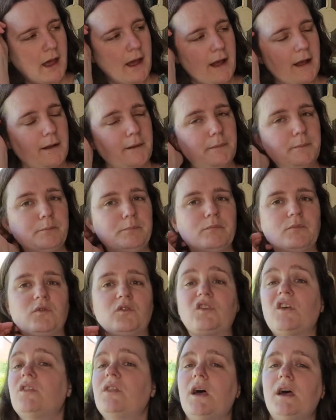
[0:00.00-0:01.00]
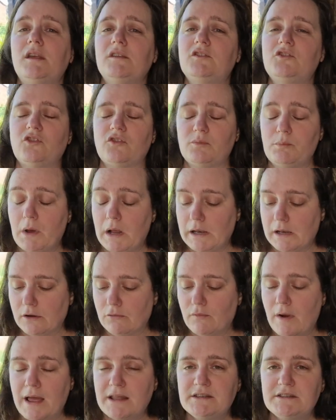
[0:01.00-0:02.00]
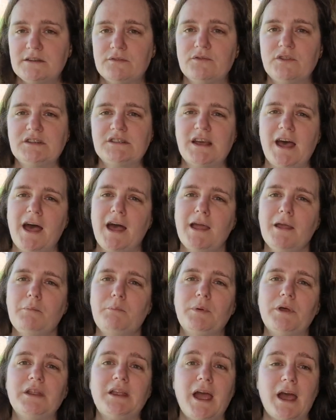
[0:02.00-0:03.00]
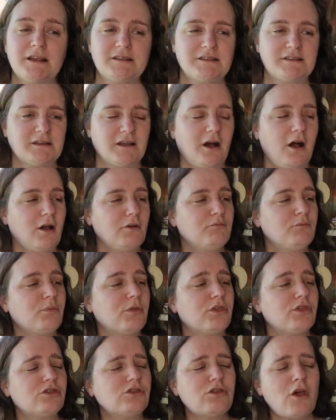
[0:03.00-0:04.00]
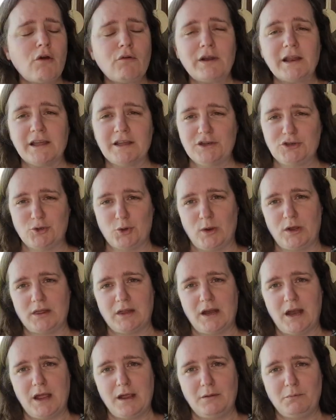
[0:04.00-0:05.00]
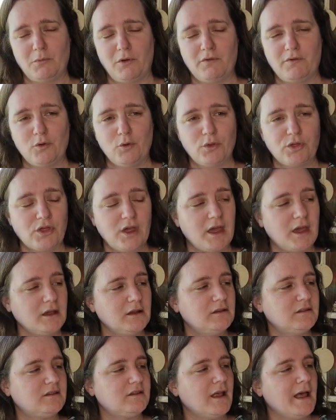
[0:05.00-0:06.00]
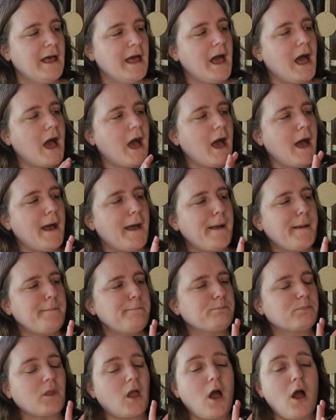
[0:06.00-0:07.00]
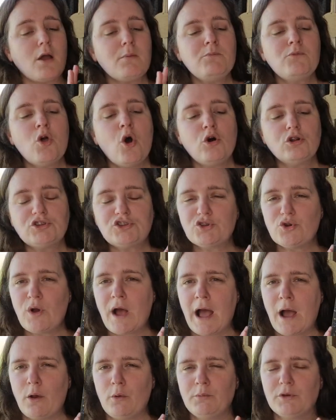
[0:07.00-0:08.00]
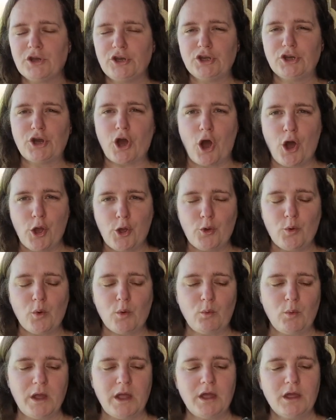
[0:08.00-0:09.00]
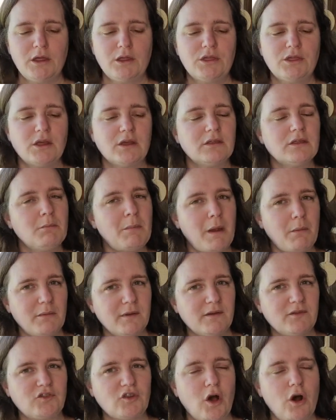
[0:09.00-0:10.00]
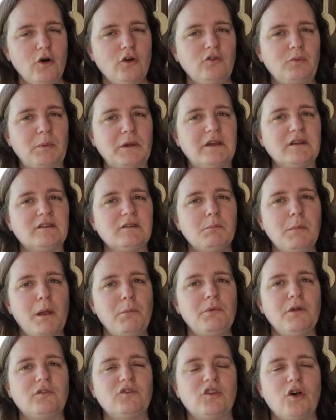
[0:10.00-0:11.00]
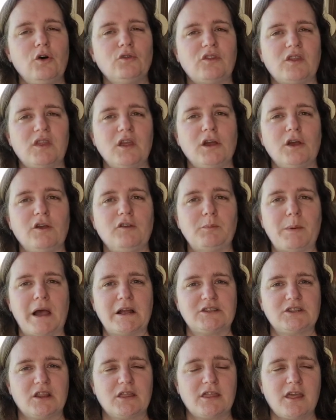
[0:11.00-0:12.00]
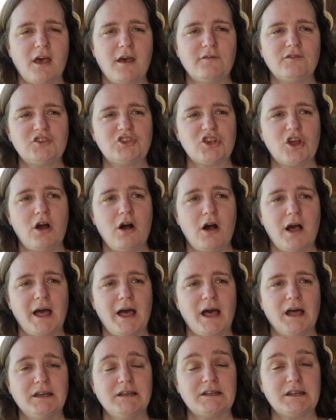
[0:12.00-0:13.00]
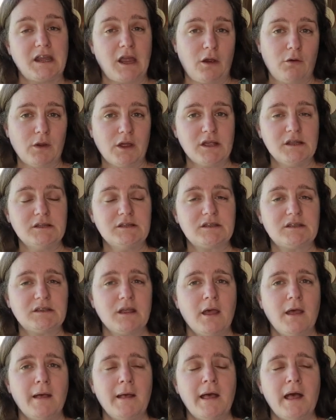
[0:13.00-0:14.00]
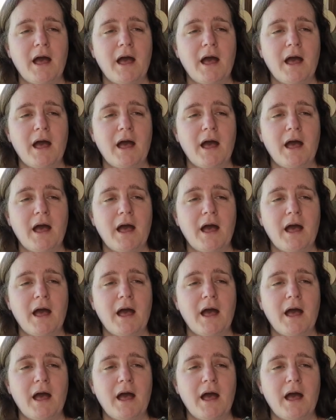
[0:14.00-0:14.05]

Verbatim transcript: Um, so there's just my little rant of the day. But yes, I'm thoroughly enjoying the name of all things. Um, I'm not sure how I'm going to go with the Memory of Souls because the Memory of Souls, I think, goes back to Thurvishar and Kihrin's